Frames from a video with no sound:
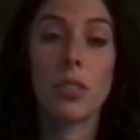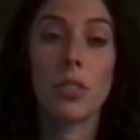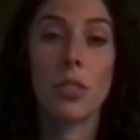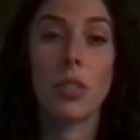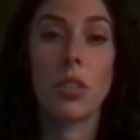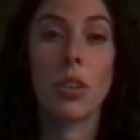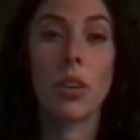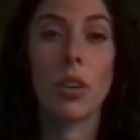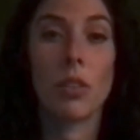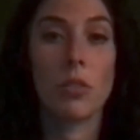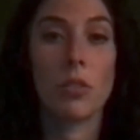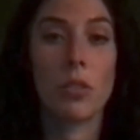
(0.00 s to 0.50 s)
you
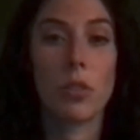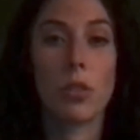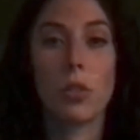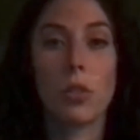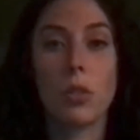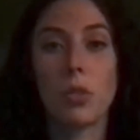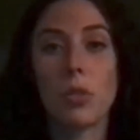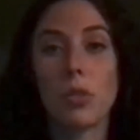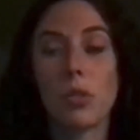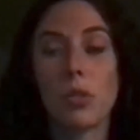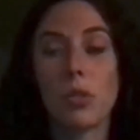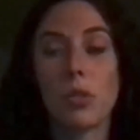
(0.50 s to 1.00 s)
know, if you
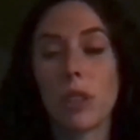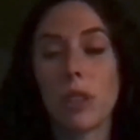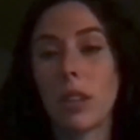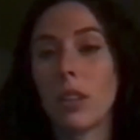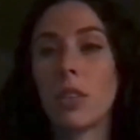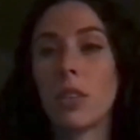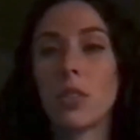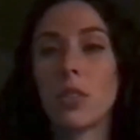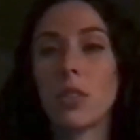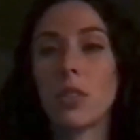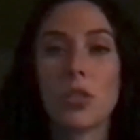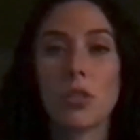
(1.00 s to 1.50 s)
use like
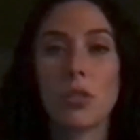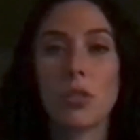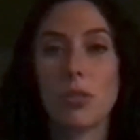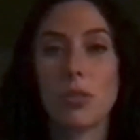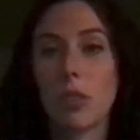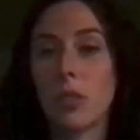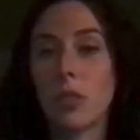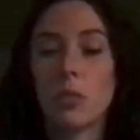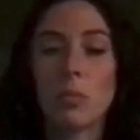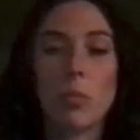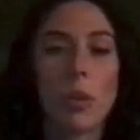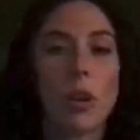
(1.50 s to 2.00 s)
a
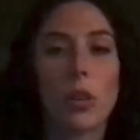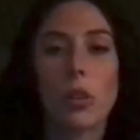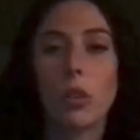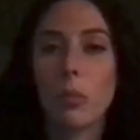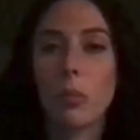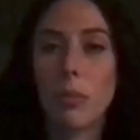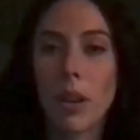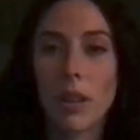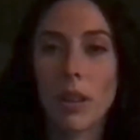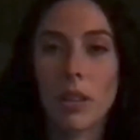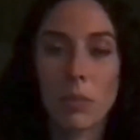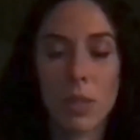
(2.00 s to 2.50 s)
smaller
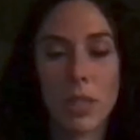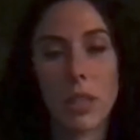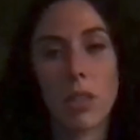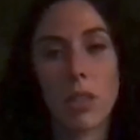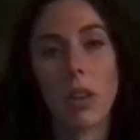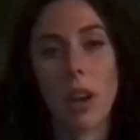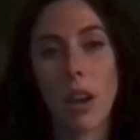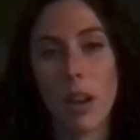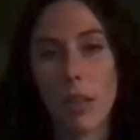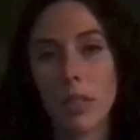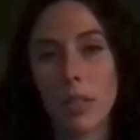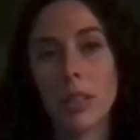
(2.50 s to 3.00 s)
amount of
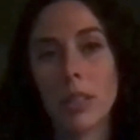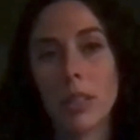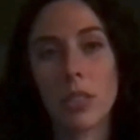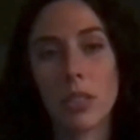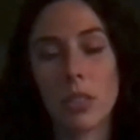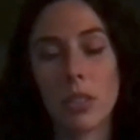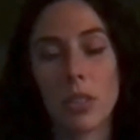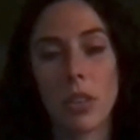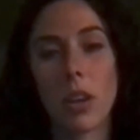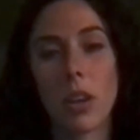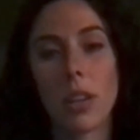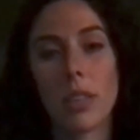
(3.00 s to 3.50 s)
material, obviously it's
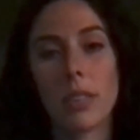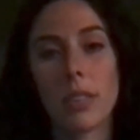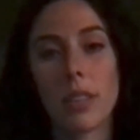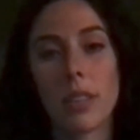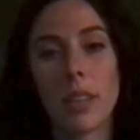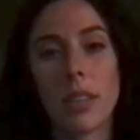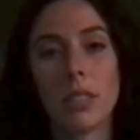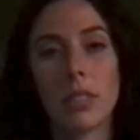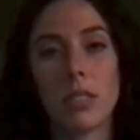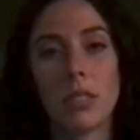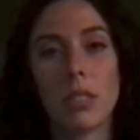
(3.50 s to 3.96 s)
going to cost less.